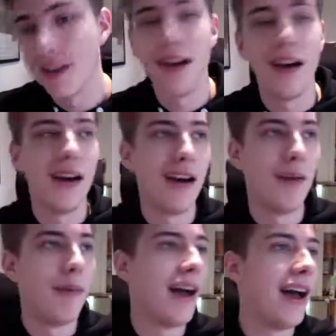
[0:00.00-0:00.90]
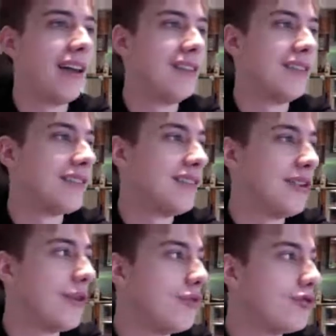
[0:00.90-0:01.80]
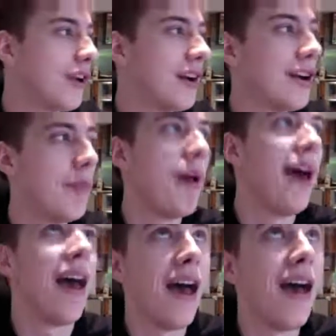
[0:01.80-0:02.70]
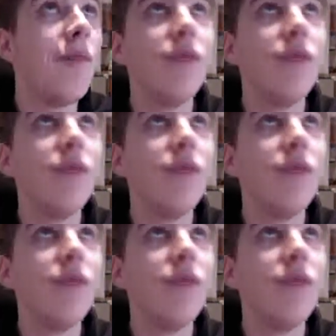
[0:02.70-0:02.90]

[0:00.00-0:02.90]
and trying to compare